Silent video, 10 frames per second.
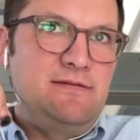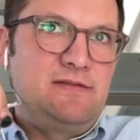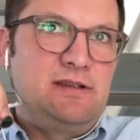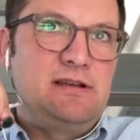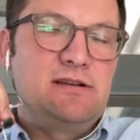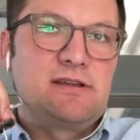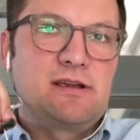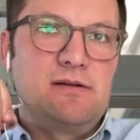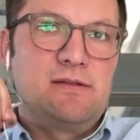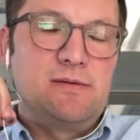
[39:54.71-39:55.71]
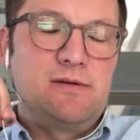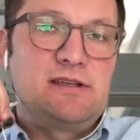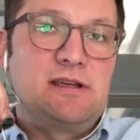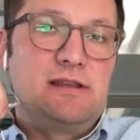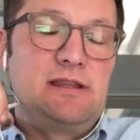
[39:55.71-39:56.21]
15 years ago, there
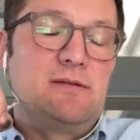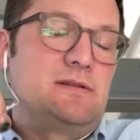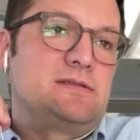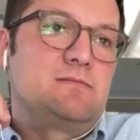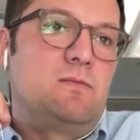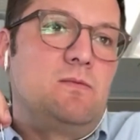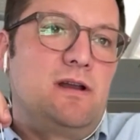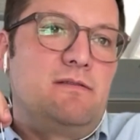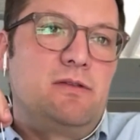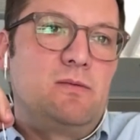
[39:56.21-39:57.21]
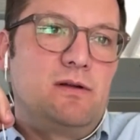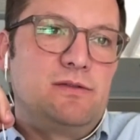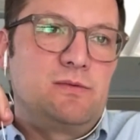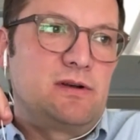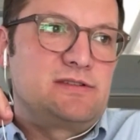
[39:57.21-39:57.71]
was one of the
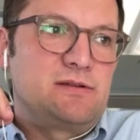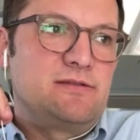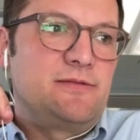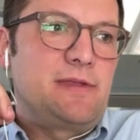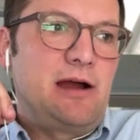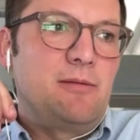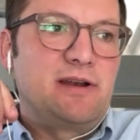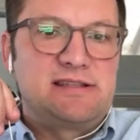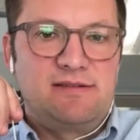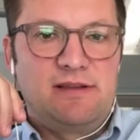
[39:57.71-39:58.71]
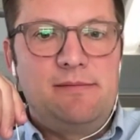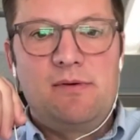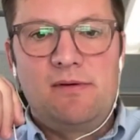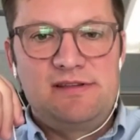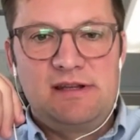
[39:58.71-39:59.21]
world's worst sort of outbreaks of lead
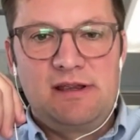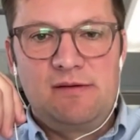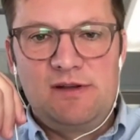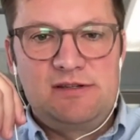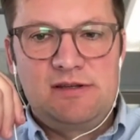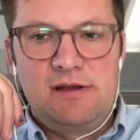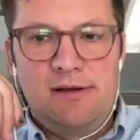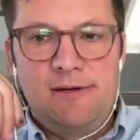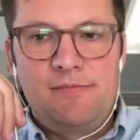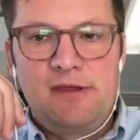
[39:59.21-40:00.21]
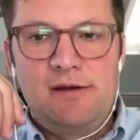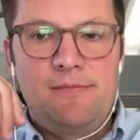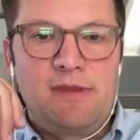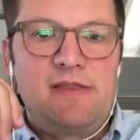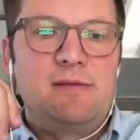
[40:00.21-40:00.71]
poisoning, in which
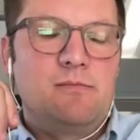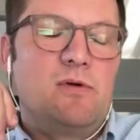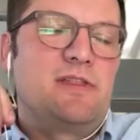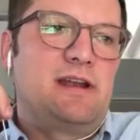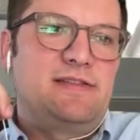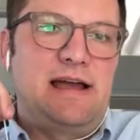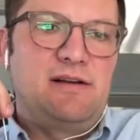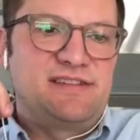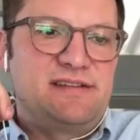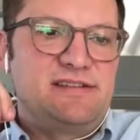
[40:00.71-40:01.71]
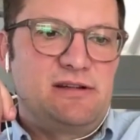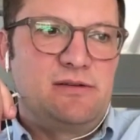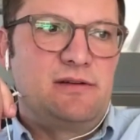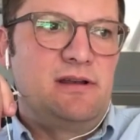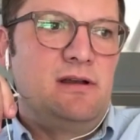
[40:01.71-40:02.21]
more than 1,000
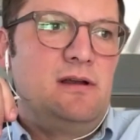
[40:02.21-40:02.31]
children